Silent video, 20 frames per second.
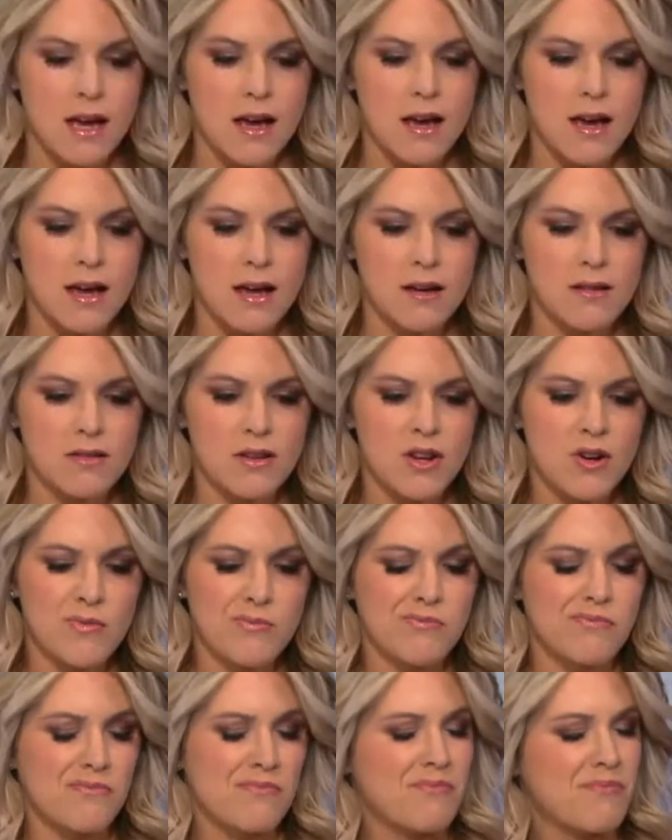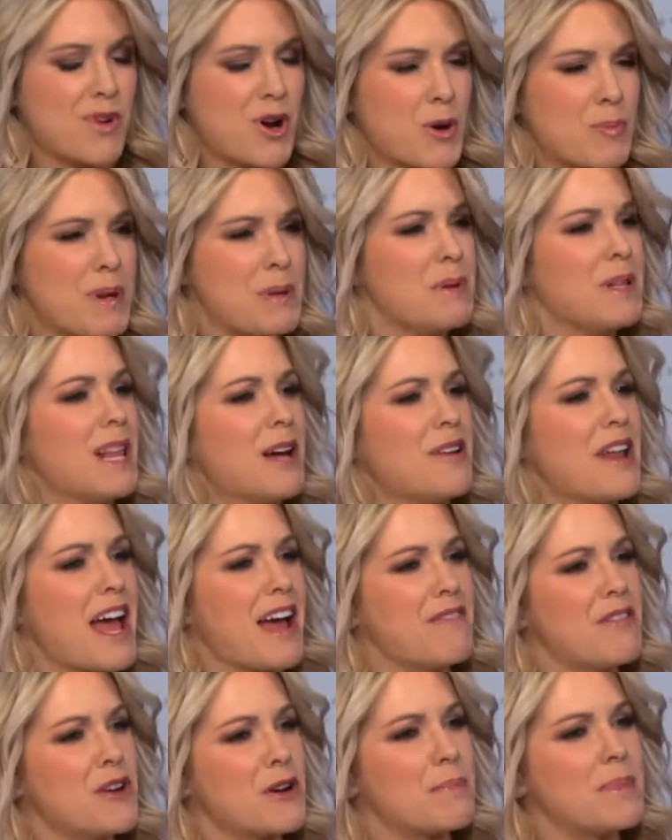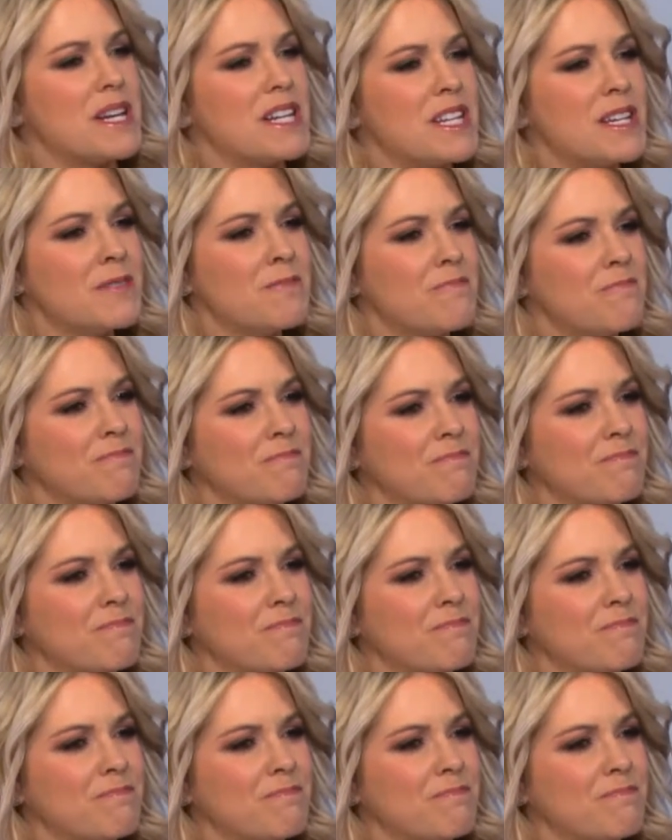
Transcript: Are people allowed to have their opinion?